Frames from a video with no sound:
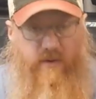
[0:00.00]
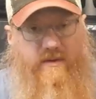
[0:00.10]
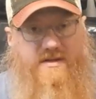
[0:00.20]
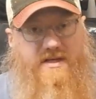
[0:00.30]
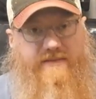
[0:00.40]
on
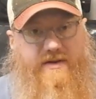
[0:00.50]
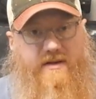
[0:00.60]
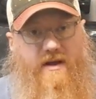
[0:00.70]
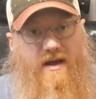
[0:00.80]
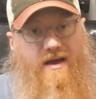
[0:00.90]
this evening
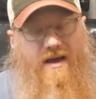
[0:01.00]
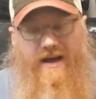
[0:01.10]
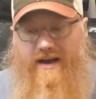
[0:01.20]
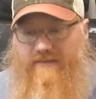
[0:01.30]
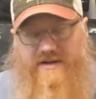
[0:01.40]

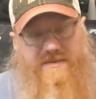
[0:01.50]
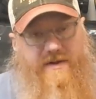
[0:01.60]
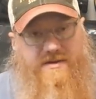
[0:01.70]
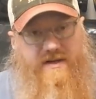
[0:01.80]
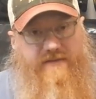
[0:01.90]
and I've got some
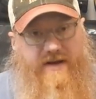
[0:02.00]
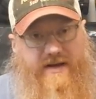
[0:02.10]
other stuff I got to